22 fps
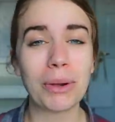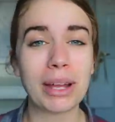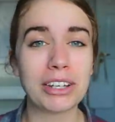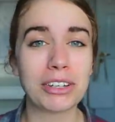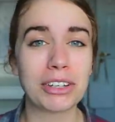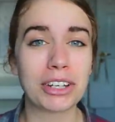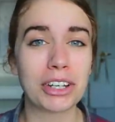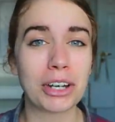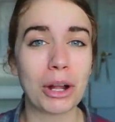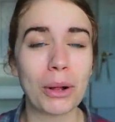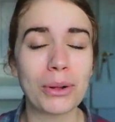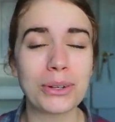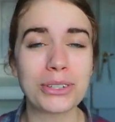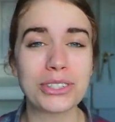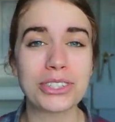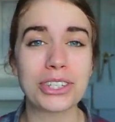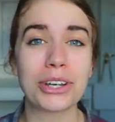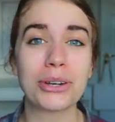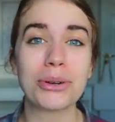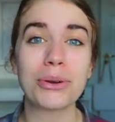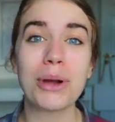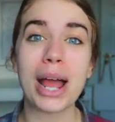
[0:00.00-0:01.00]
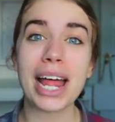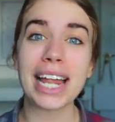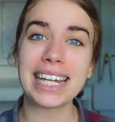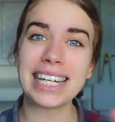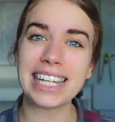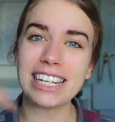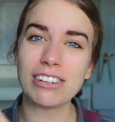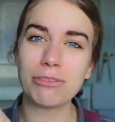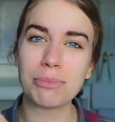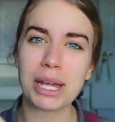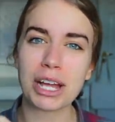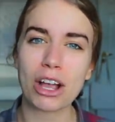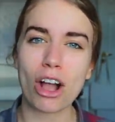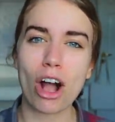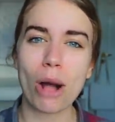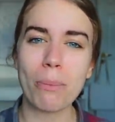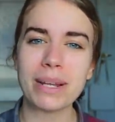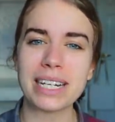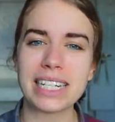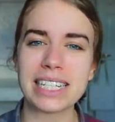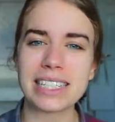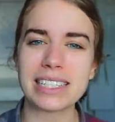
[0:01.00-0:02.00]
and you can also leave me a
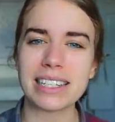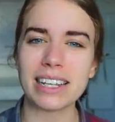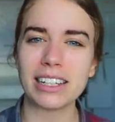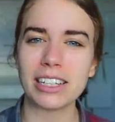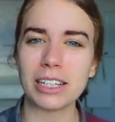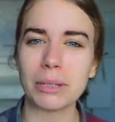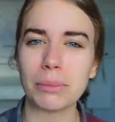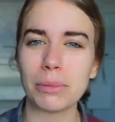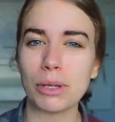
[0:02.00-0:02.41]
comment and telling